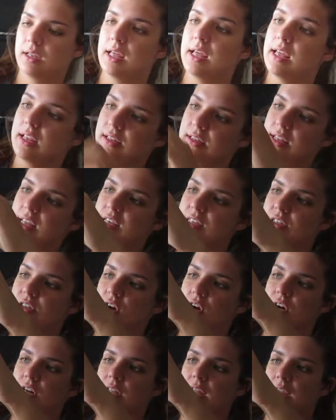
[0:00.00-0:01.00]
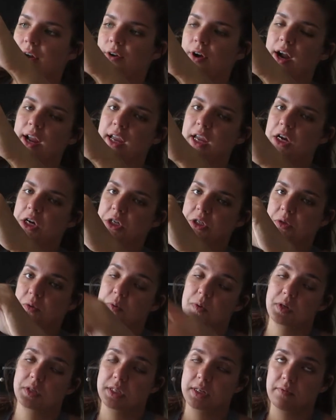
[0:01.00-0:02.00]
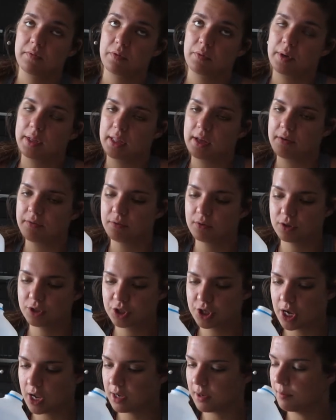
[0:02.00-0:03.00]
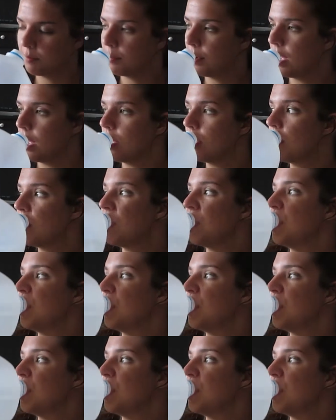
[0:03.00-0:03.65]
this started like right here, so it wasn't even really a full jug, but